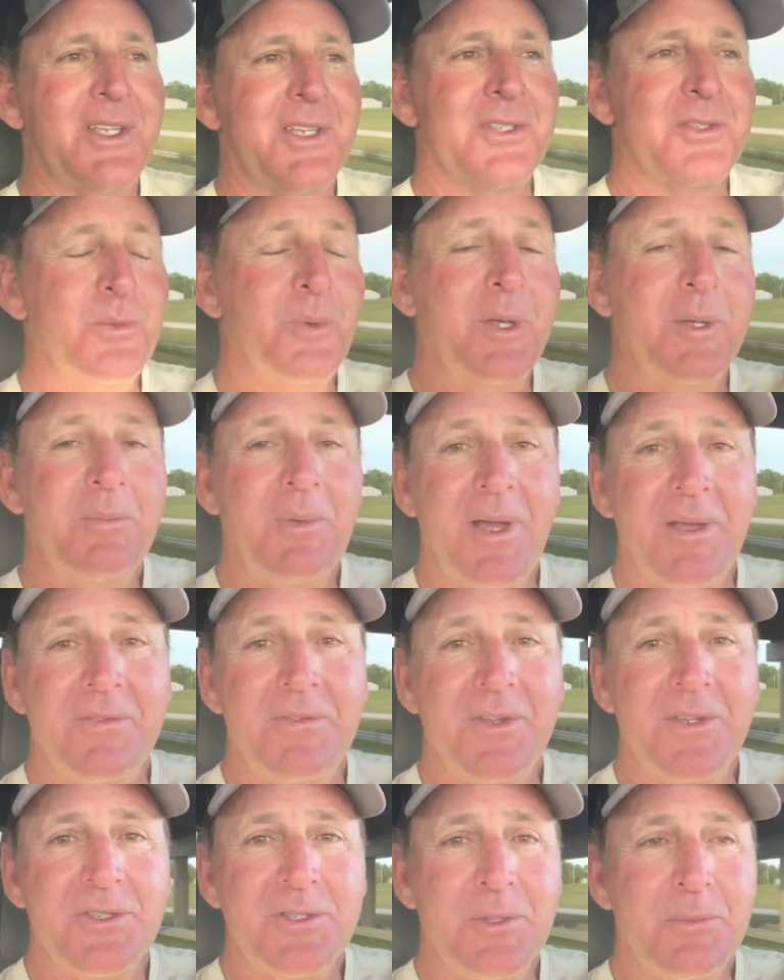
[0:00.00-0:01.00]
swing by
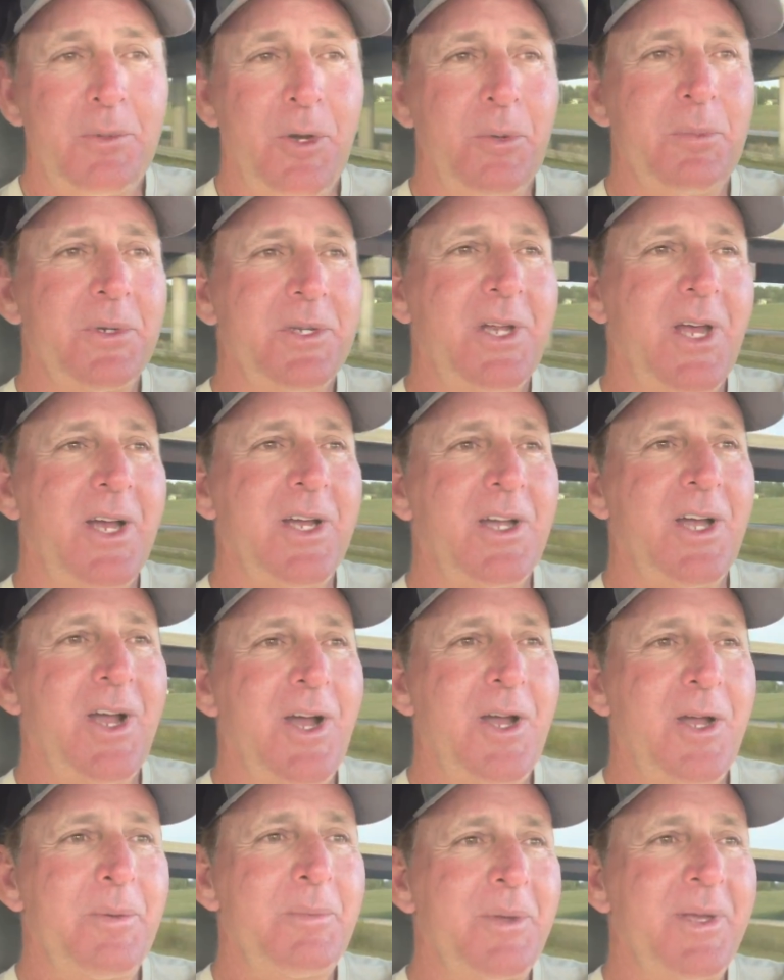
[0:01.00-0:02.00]

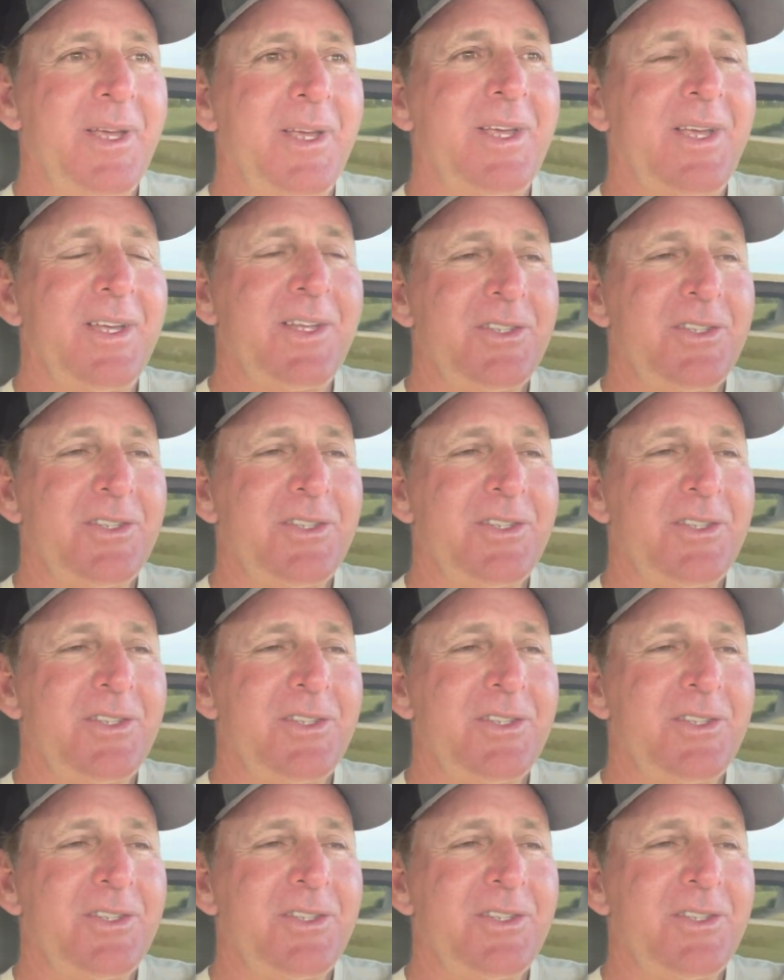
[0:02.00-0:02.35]
fishthemoment.com.